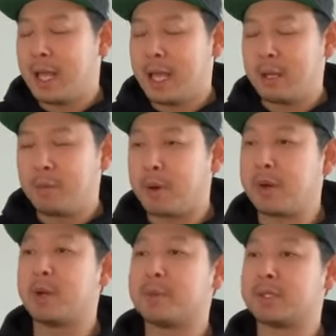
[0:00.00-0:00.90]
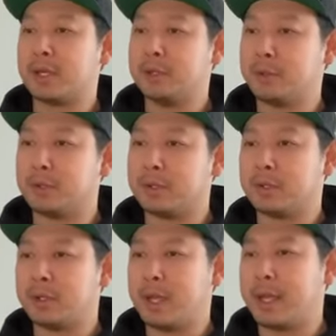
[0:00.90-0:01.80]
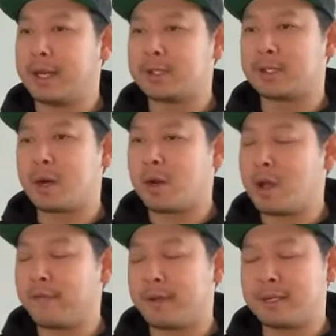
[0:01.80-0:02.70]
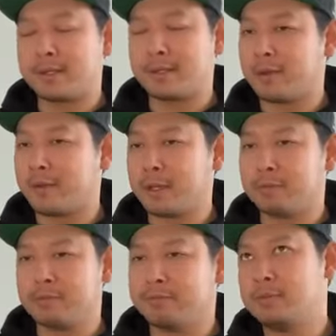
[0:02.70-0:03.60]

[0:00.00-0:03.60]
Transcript: and we partnered up with Sun Noodle, and it started off as serving